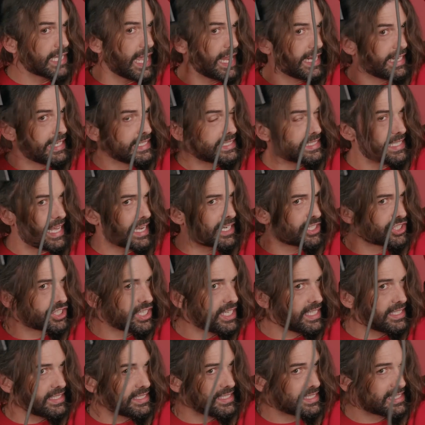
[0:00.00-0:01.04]
tiny
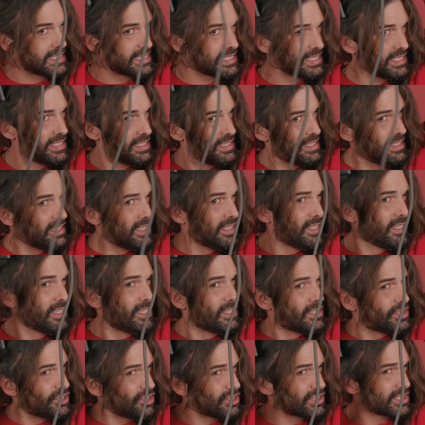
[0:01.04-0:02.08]
sections.
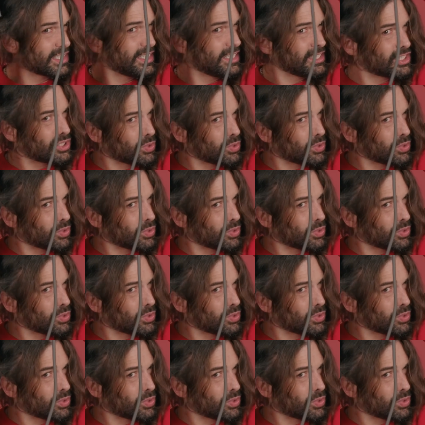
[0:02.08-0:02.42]
So you're just gonna